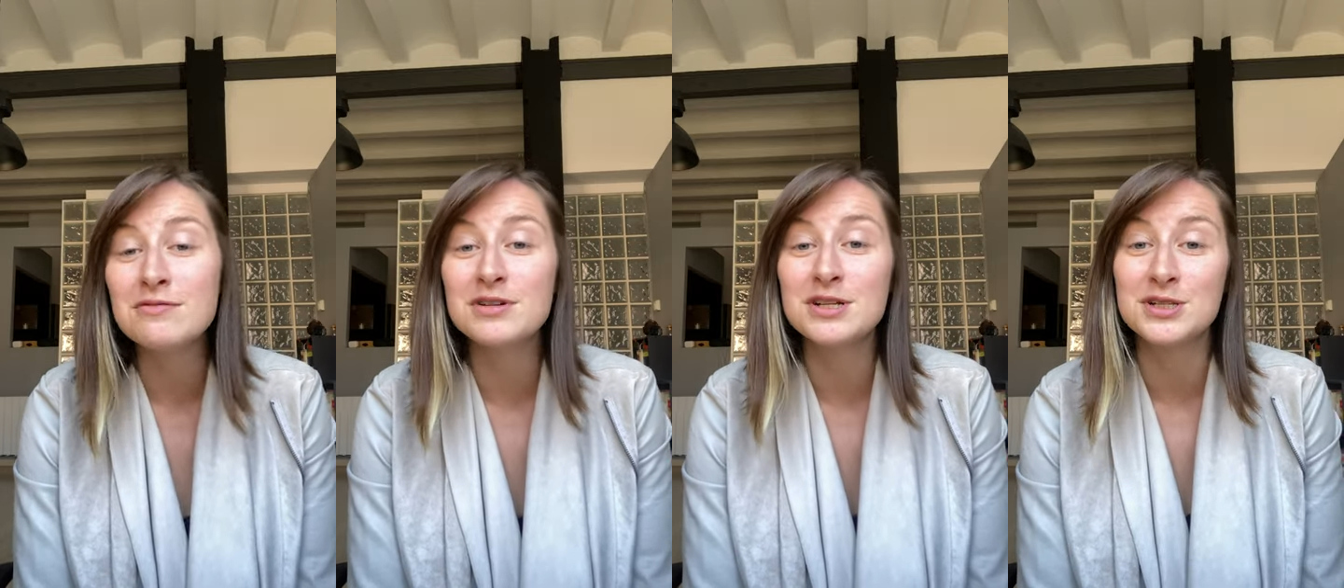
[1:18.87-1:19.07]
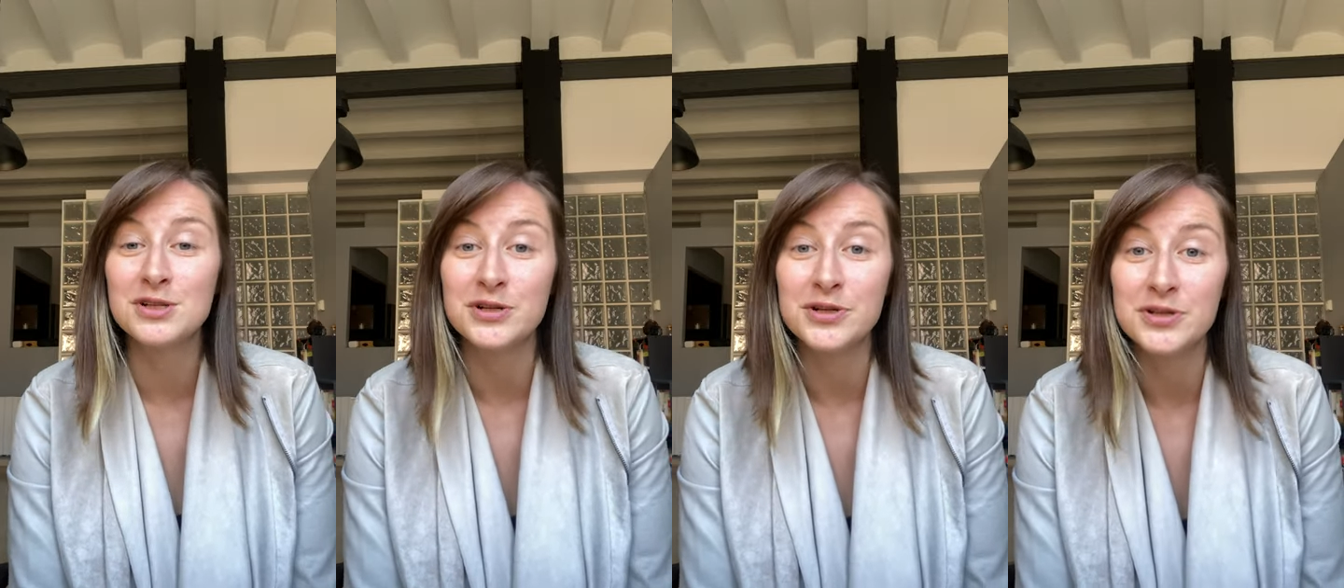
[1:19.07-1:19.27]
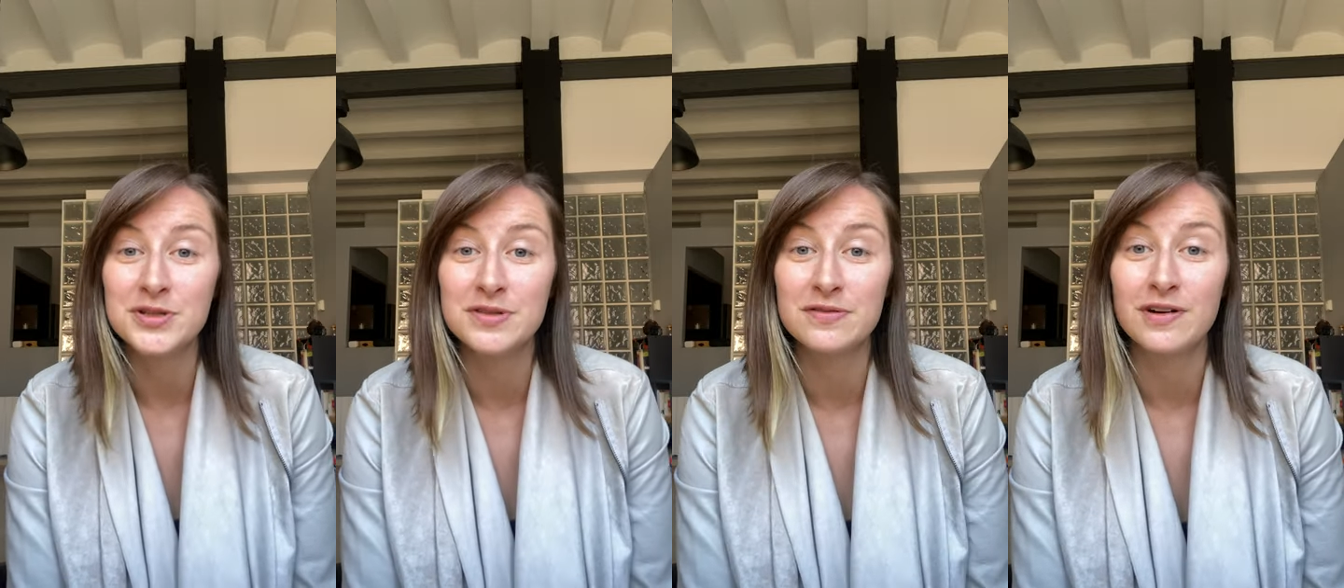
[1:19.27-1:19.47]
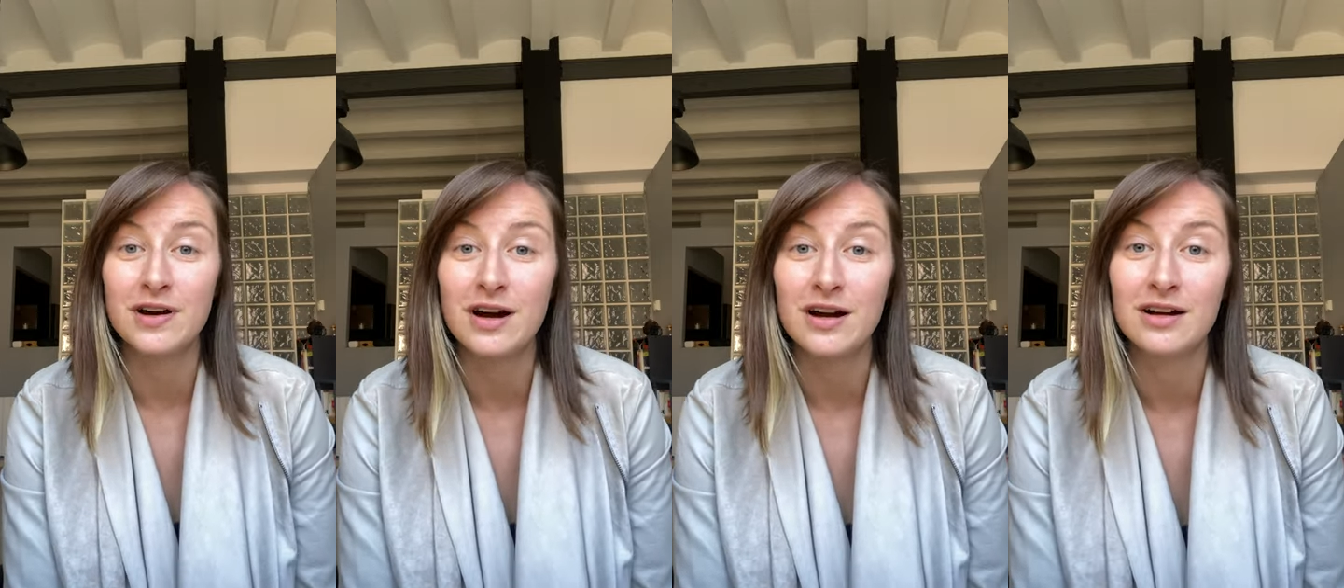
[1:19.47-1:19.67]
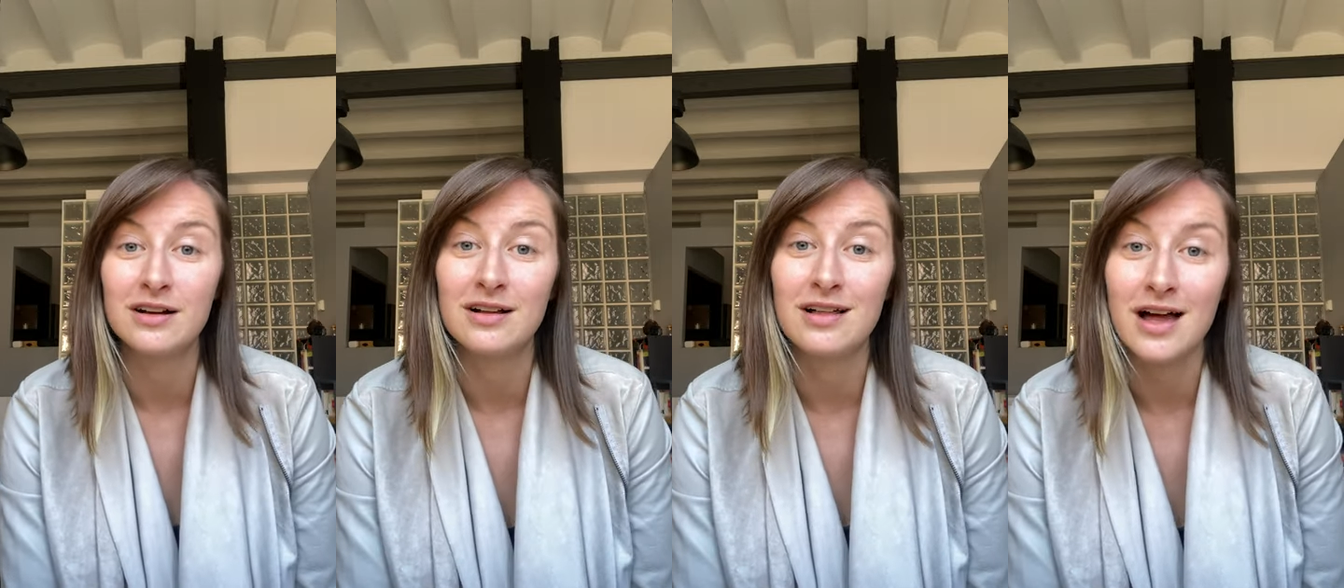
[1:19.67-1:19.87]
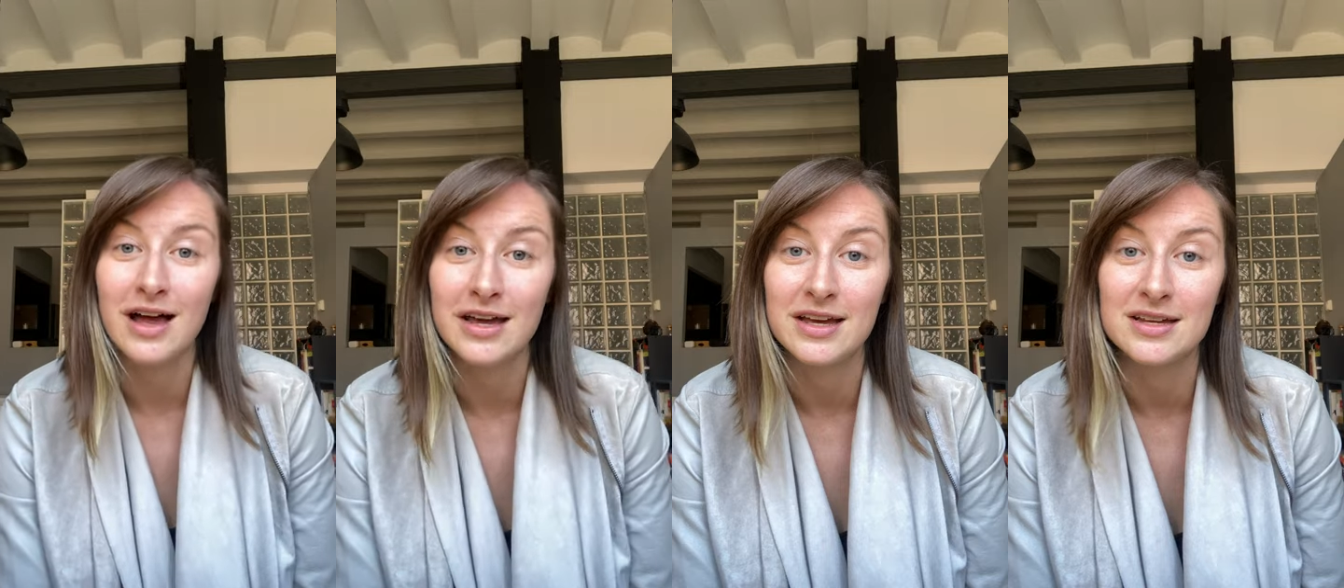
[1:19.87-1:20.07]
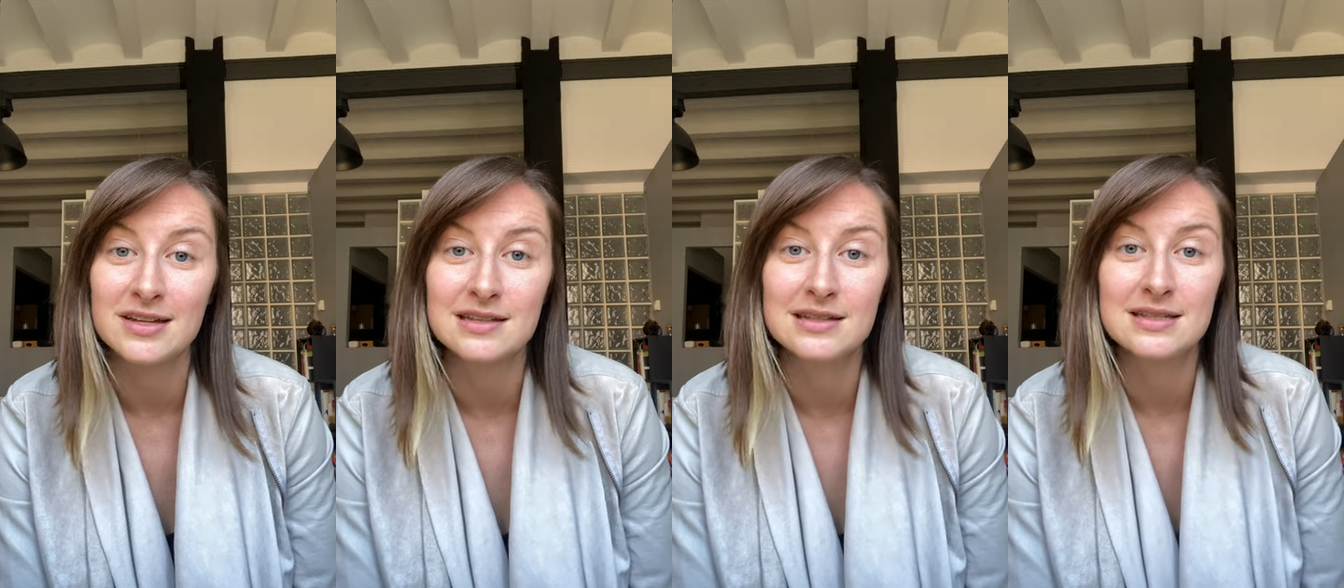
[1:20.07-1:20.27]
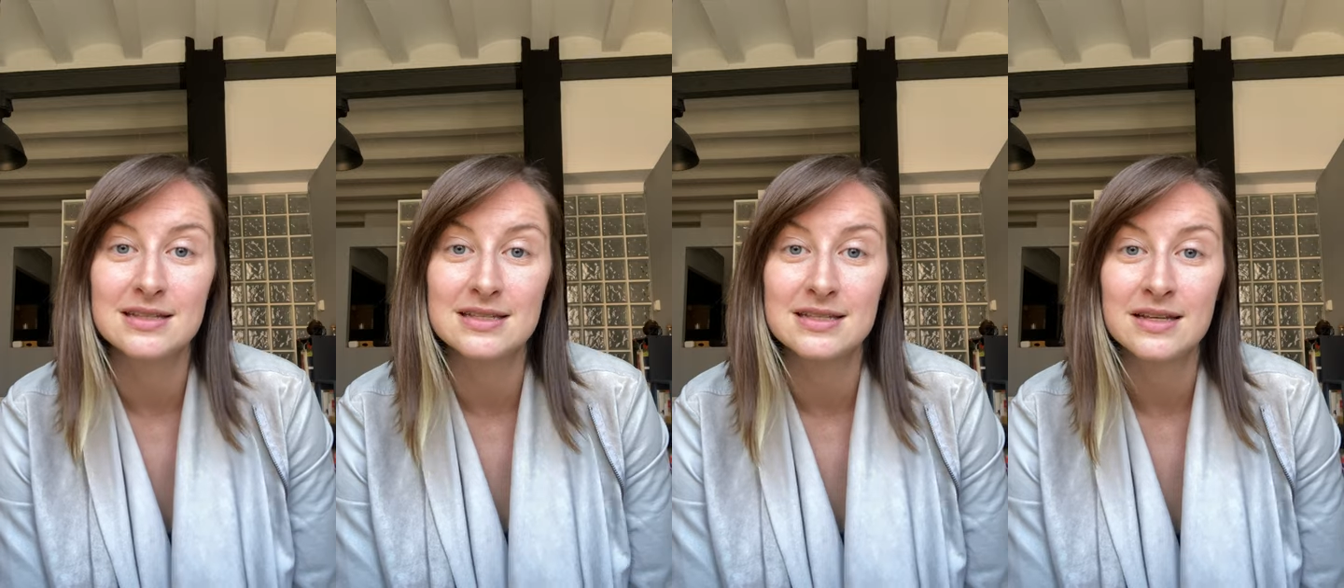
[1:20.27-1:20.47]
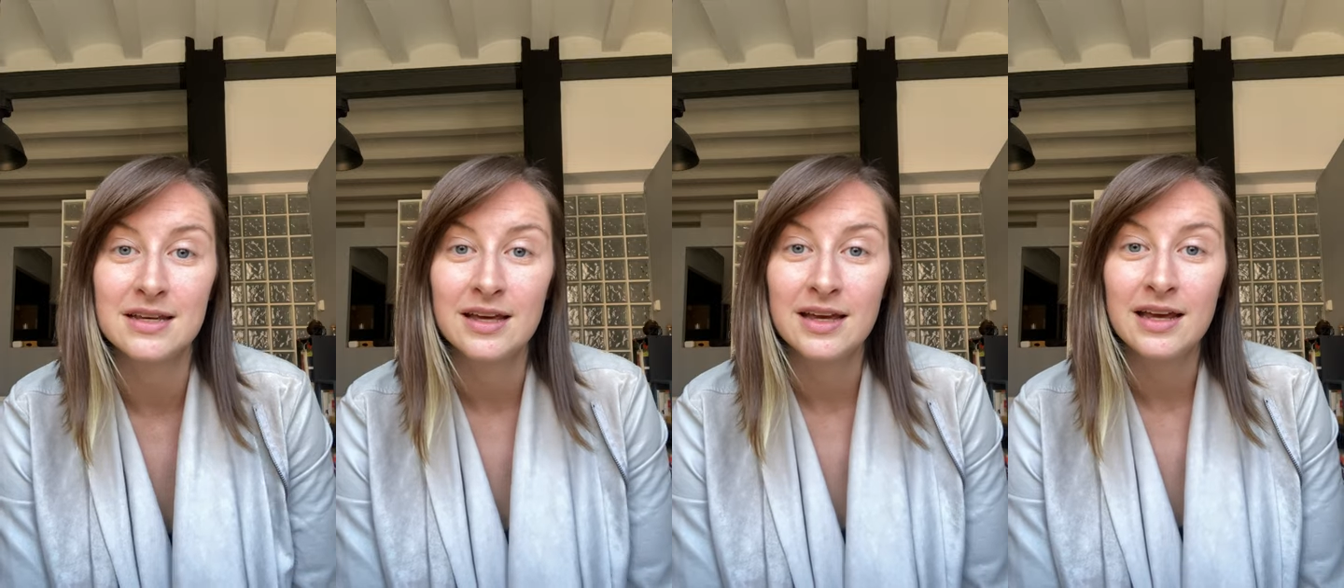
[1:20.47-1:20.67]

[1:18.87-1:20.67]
results for our clients.